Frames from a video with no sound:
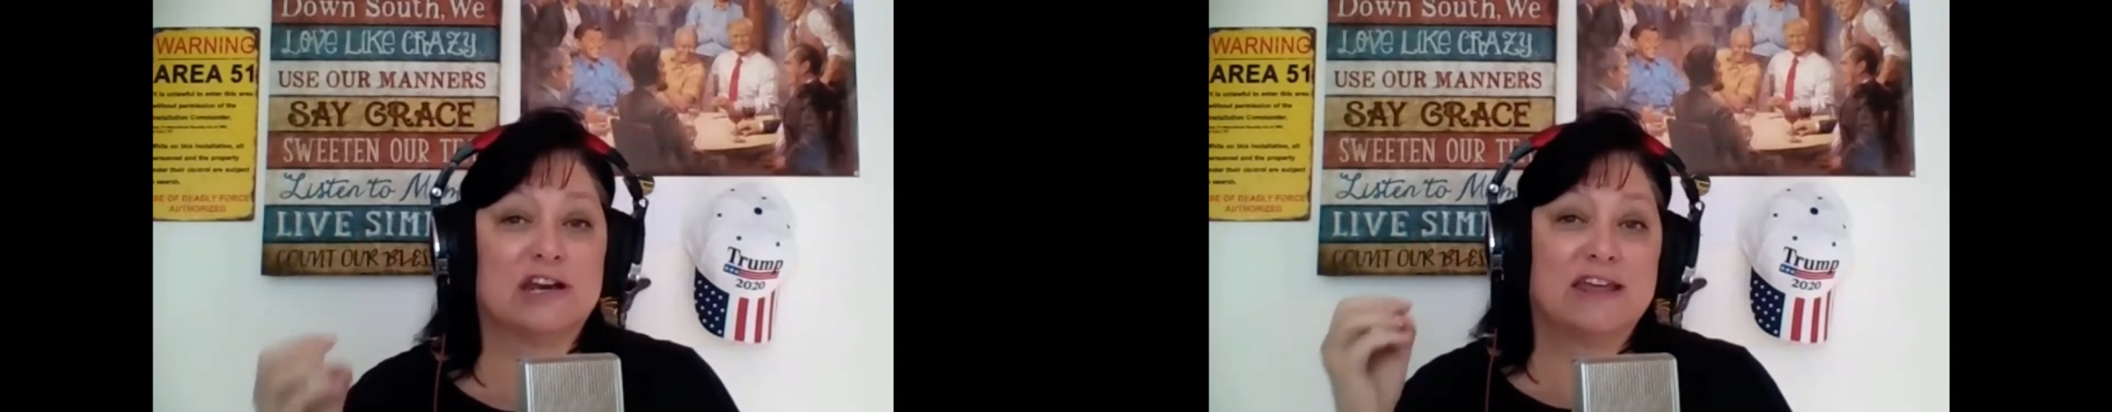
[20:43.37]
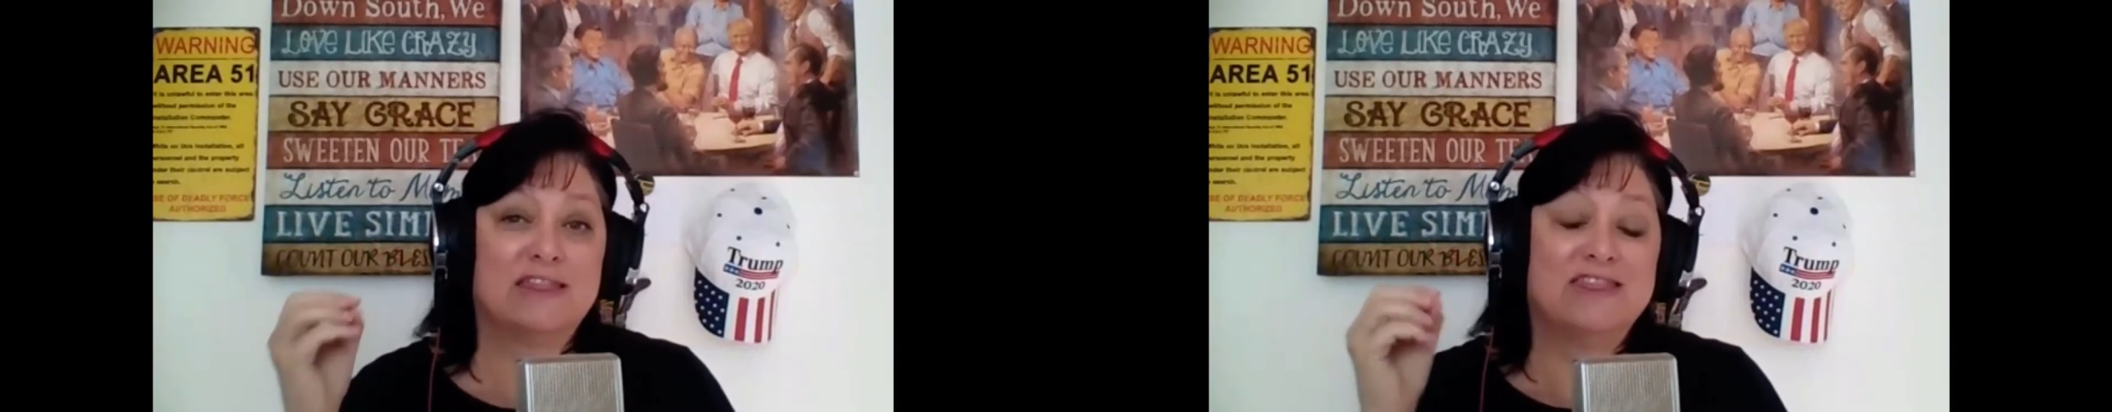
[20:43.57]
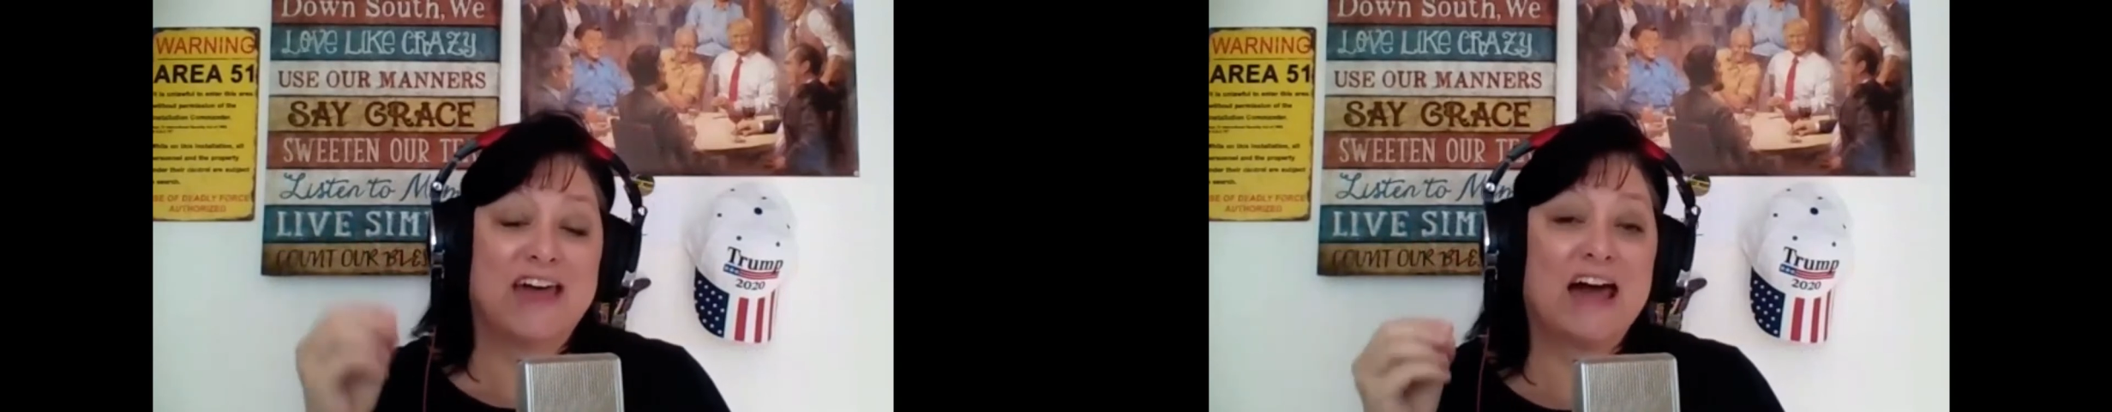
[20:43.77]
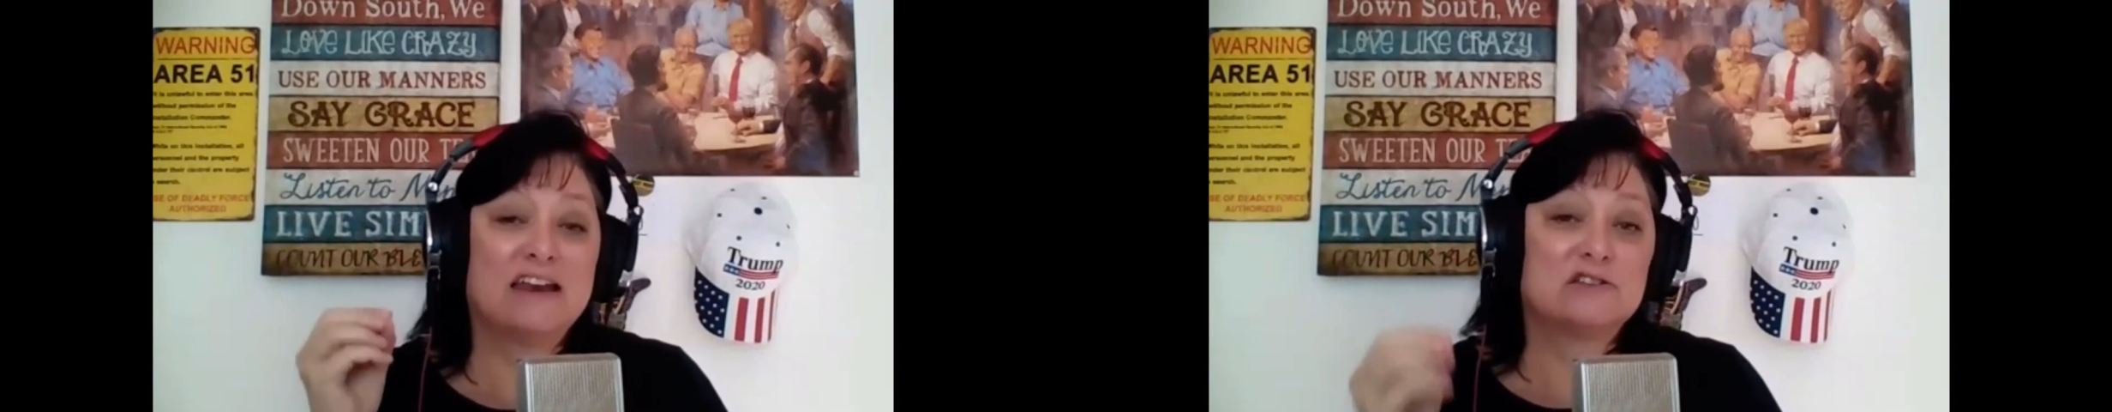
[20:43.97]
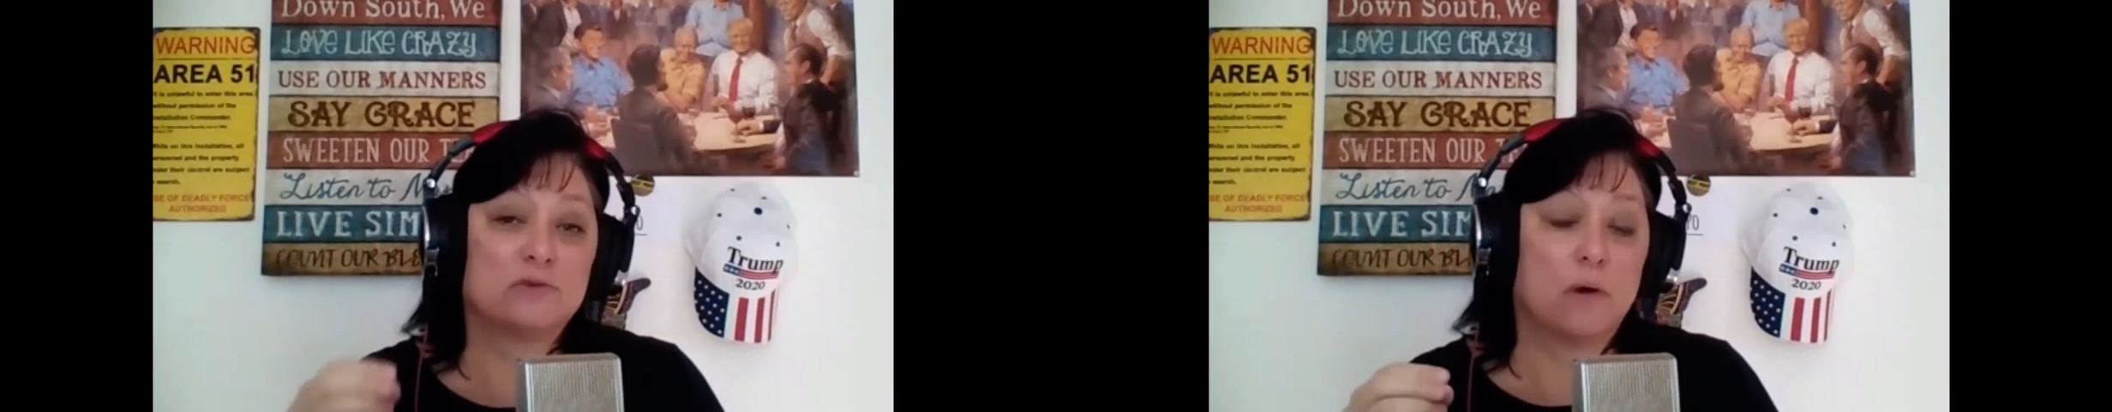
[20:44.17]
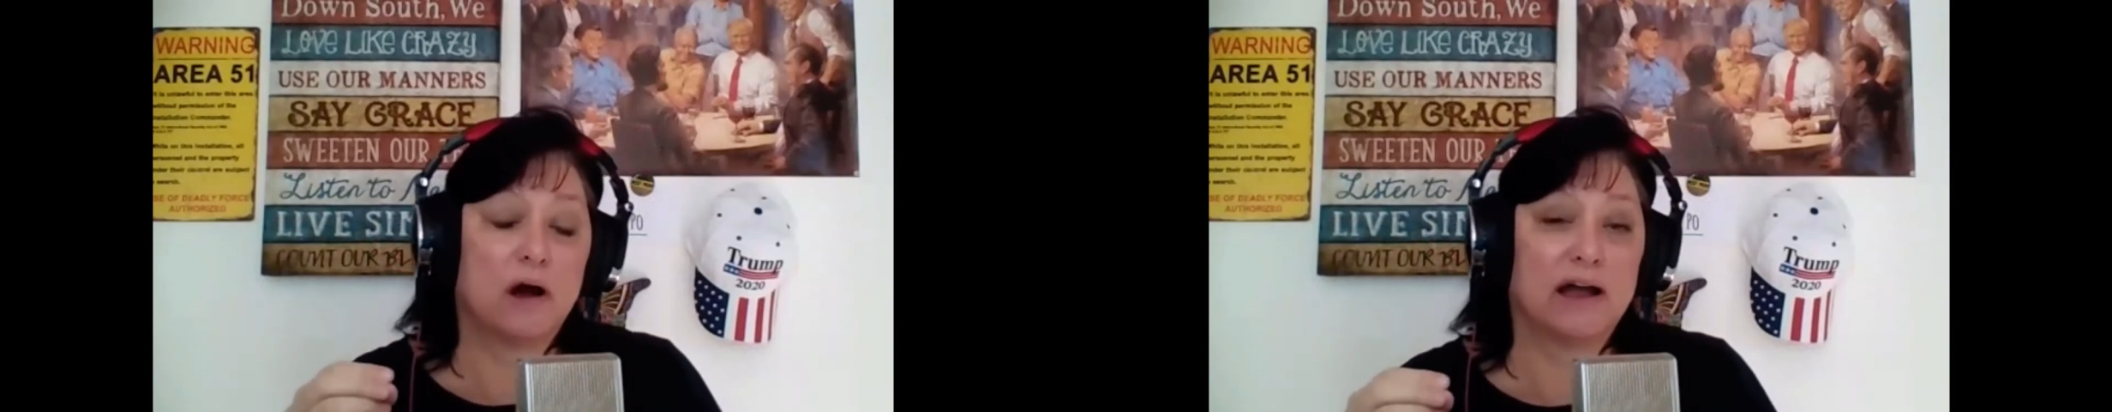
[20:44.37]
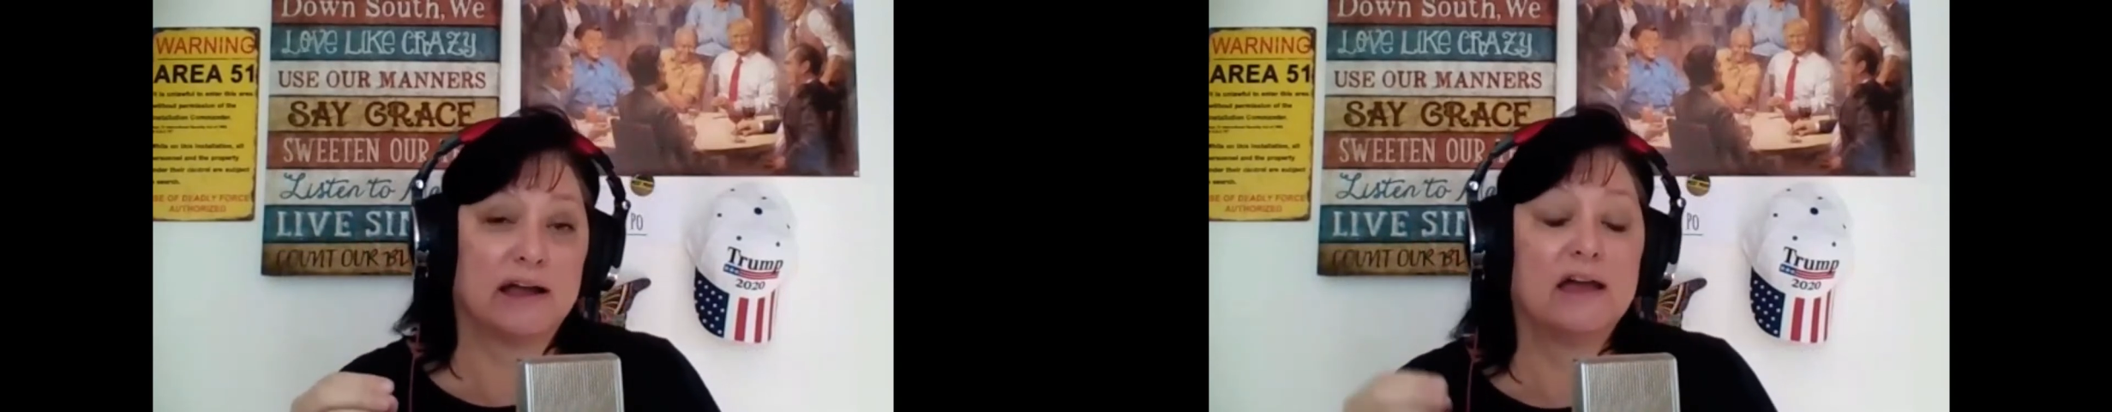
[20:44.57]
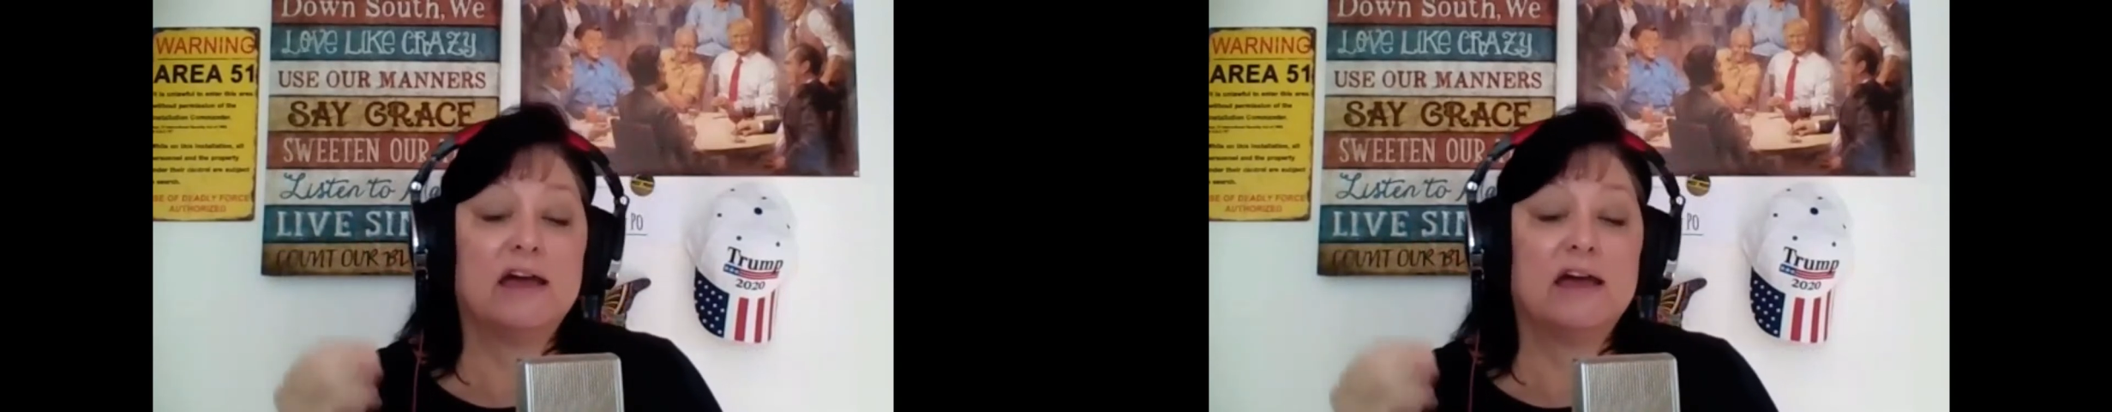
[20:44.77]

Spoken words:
And that is why